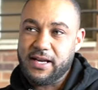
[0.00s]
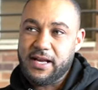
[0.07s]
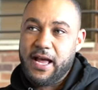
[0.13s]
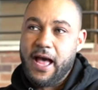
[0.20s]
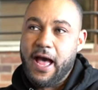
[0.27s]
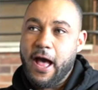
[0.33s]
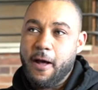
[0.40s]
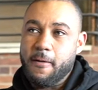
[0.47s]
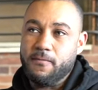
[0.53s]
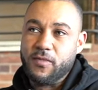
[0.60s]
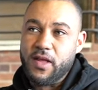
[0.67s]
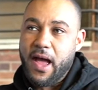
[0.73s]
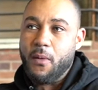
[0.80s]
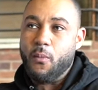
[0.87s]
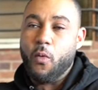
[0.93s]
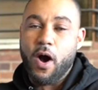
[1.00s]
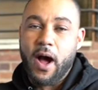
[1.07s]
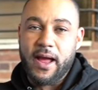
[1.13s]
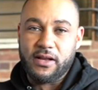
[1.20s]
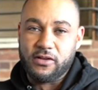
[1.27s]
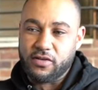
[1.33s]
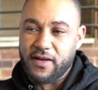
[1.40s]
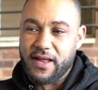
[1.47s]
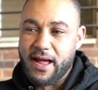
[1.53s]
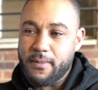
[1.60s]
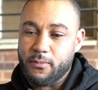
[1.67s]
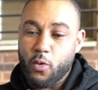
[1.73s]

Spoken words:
and why and stuff like that.